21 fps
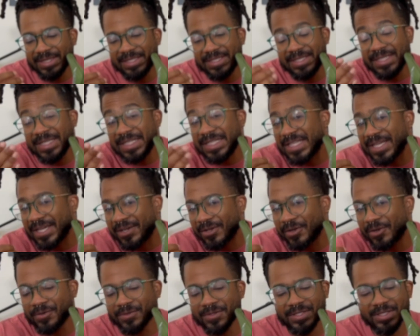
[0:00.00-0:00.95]

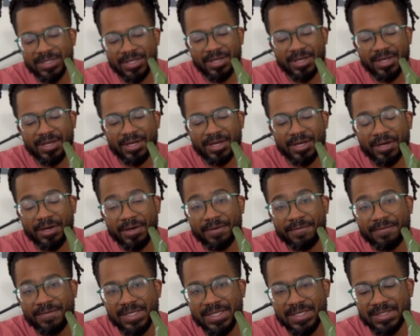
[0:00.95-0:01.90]
details
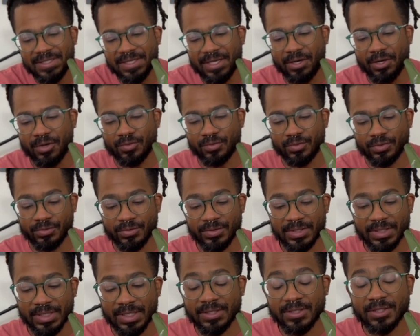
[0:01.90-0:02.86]
of these air roots. And